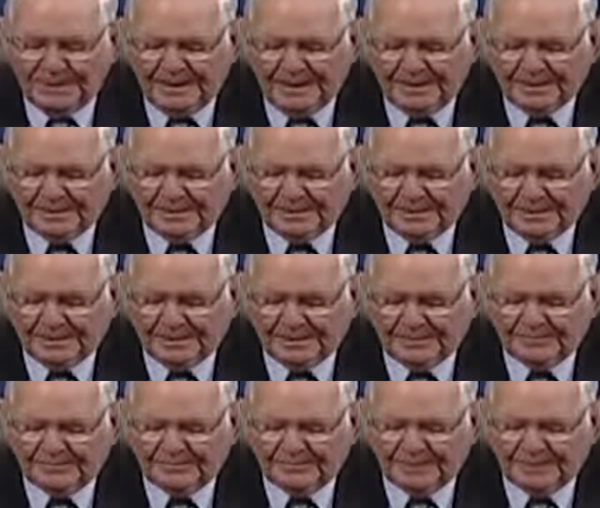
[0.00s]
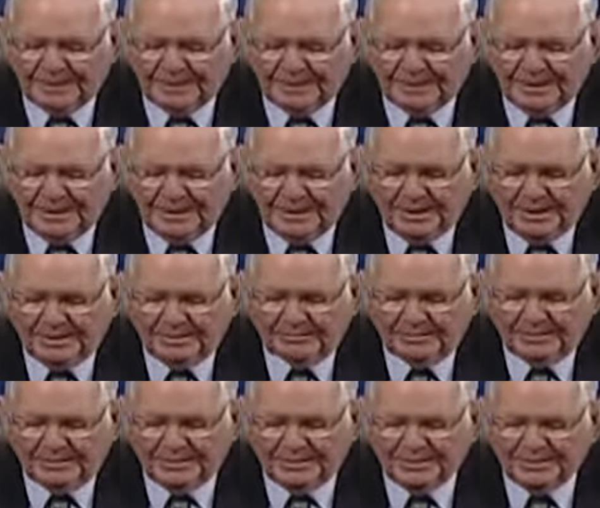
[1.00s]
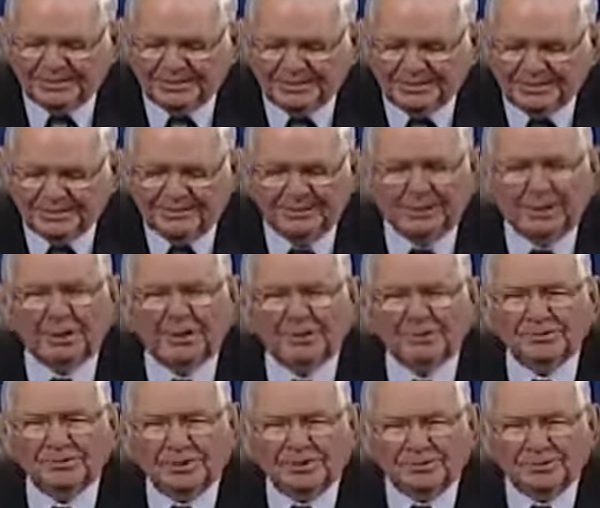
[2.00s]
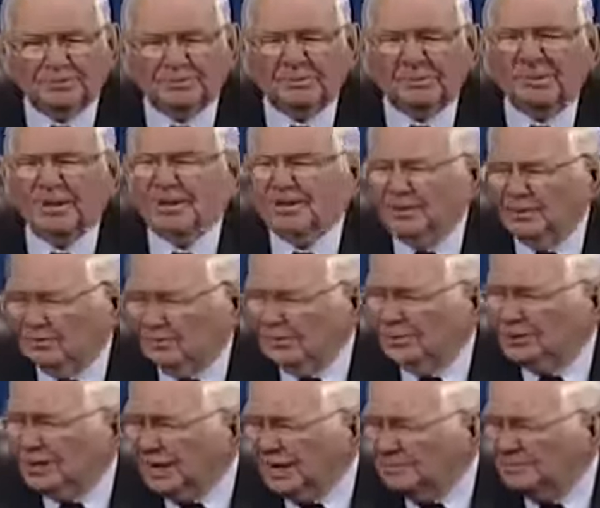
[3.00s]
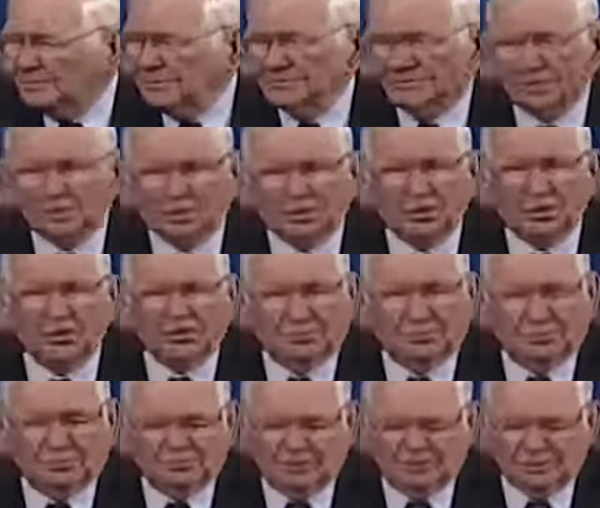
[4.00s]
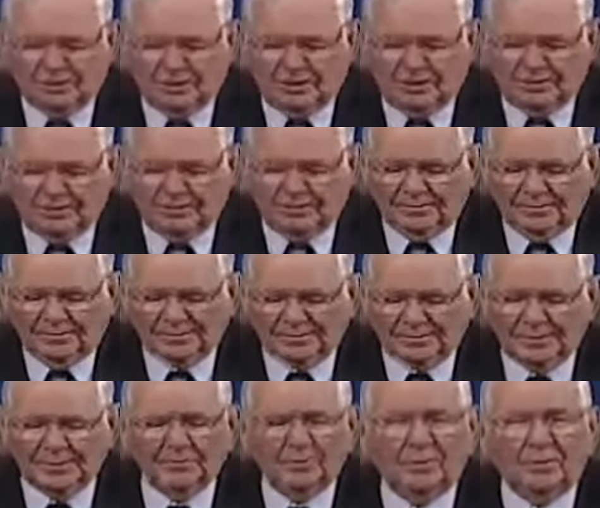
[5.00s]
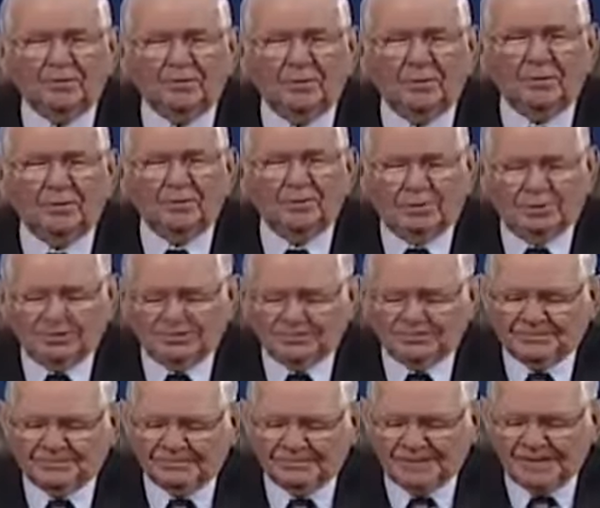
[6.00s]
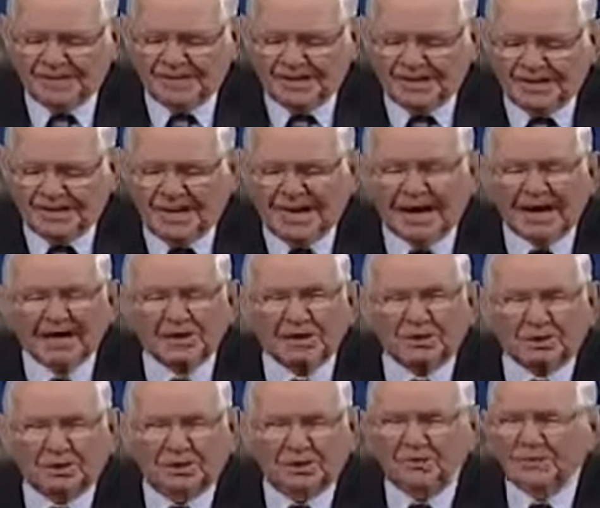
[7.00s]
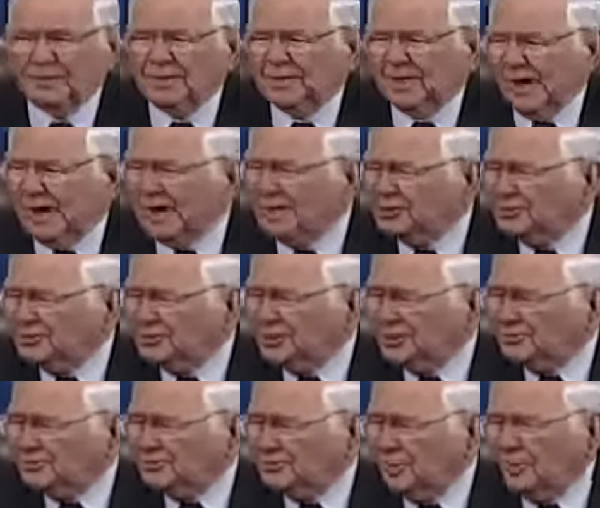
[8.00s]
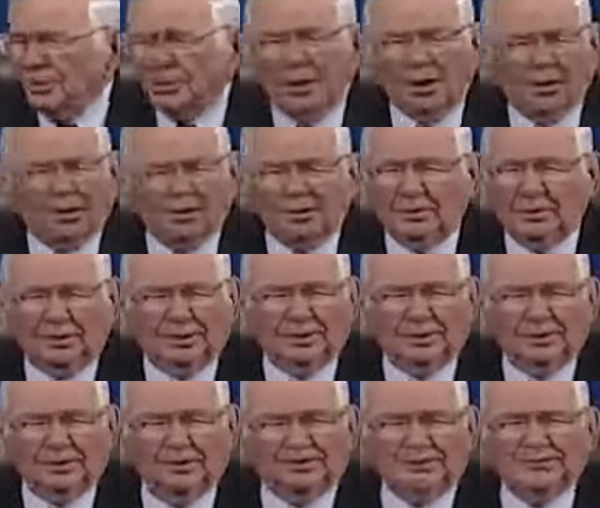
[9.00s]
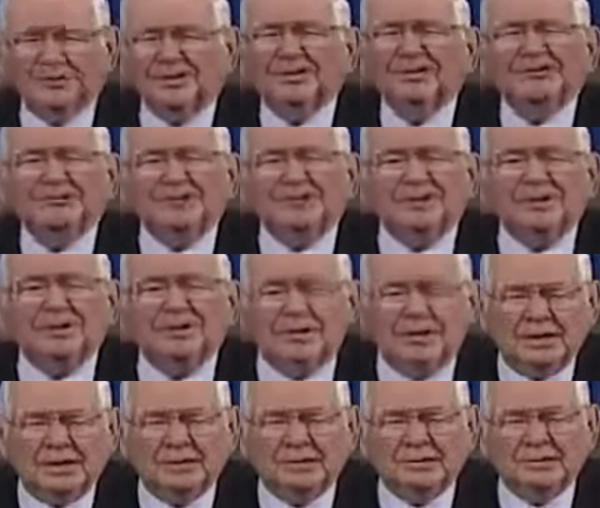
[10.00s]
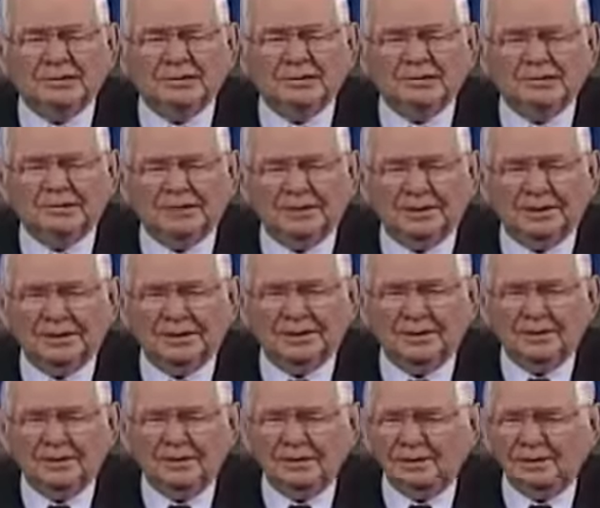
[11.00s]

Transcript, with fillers: and um, as it is there because that's a play on the names of the children, which I'll, uh, let's read one more verse. Asshur. Asshur has no article here. It's the Assyrian, okay,